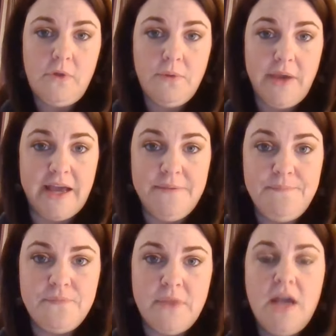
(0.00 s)
Okay.
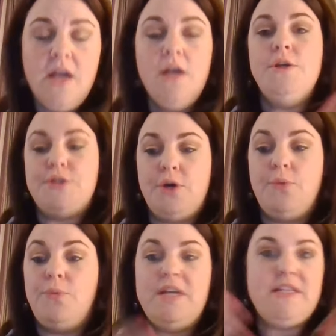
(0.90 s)
So
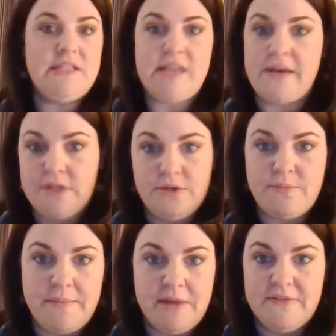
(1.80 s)
what does this have to do with
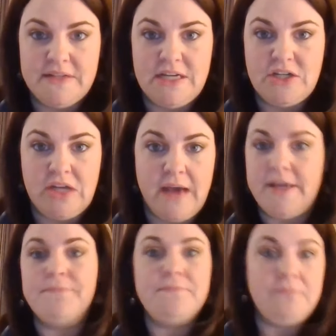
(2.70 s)
my manifestation, Gabby?